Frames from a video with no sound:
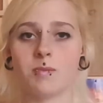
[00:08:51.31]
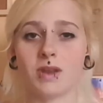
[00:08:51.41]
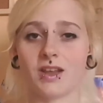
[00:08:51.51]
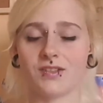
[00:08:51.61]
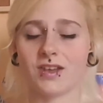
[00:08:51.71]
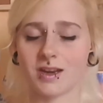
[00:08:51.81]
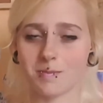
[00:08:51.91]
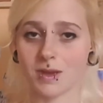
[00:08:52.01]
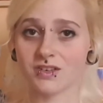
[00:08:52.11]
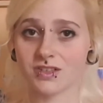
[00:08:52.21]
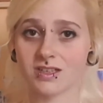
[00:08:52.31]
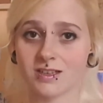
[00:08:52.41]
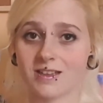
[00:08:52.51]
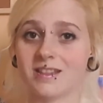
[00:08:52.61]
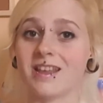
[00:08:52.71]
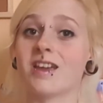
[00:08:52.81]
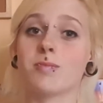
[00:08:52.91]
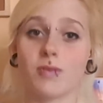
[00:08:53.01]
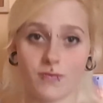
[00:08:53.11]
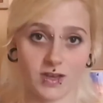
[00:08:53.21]
But as you can imagine, they
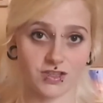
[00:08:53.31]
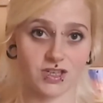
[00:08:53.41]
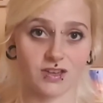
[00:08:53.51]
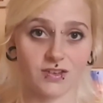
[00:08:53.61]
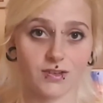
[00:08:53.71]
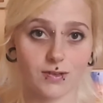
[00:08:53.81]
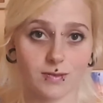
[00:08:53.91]
are perfectionists.